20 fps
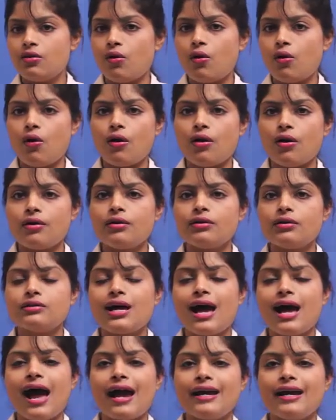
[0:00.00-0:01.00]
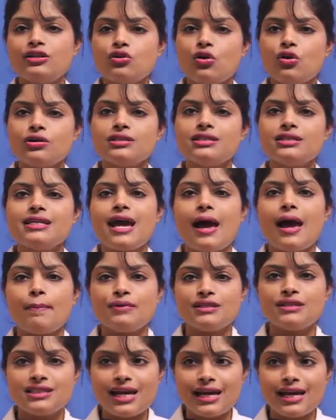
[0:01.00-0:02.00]
or the
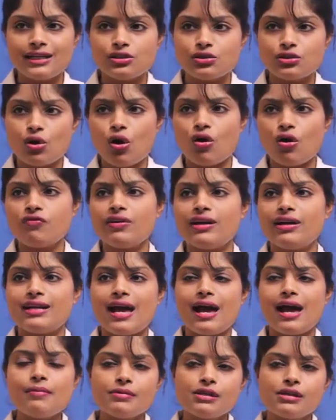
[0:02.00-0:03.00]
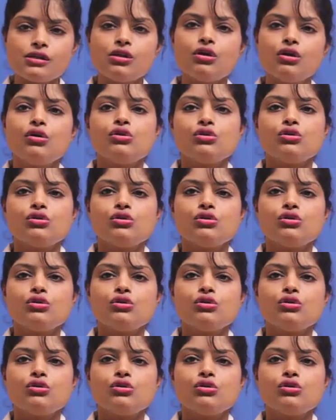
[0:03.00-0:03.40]
hydroxyapatite of enamel